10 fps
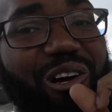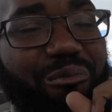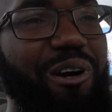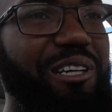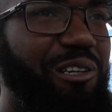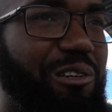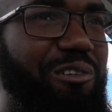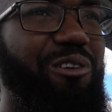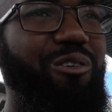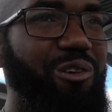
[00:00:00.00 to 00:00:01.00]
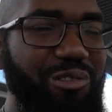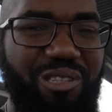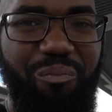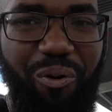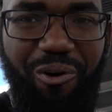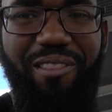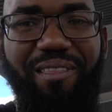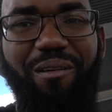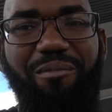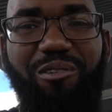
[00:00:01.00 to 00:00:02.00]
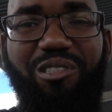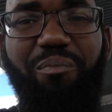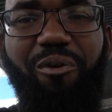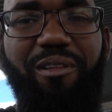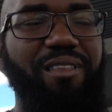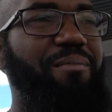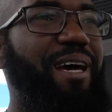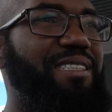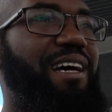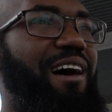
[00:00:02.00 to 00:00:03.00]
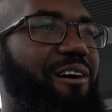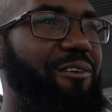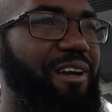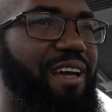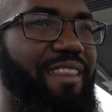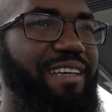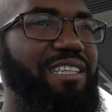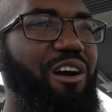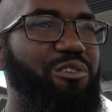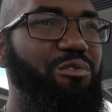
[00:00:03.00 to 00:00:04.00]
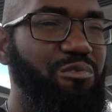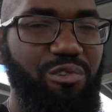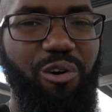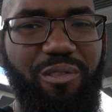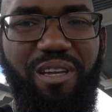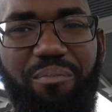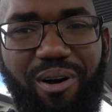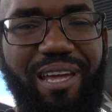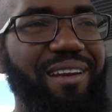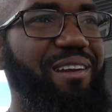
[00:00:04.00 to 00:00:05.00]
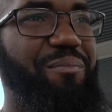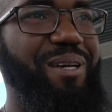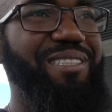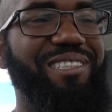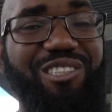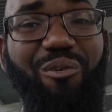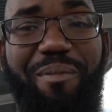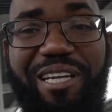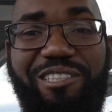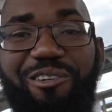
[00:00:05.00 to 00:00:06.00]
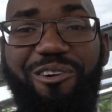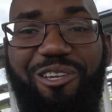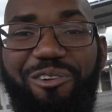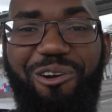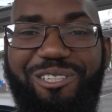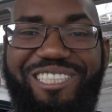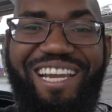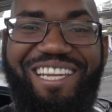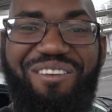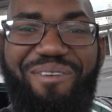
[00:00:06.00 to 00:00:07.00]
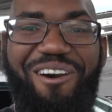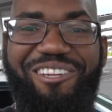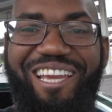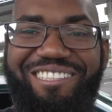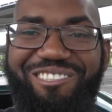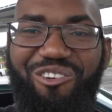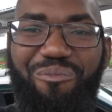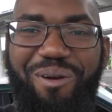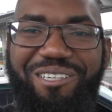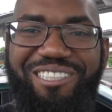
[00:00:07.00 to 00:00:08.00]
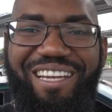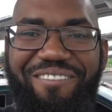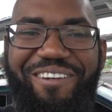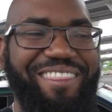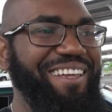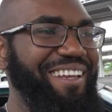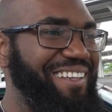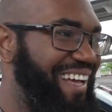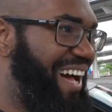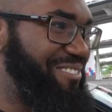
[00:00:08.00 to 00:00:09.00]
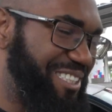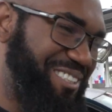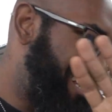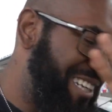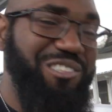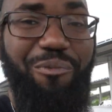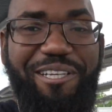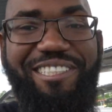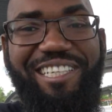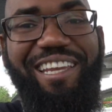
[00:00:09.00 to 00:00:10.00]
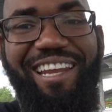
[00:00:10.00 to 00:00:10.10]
what do? You support them. You support them. That's how you grow their brand and their business. So make sure you go check him out. He has his own merch and everything. I just wanted to say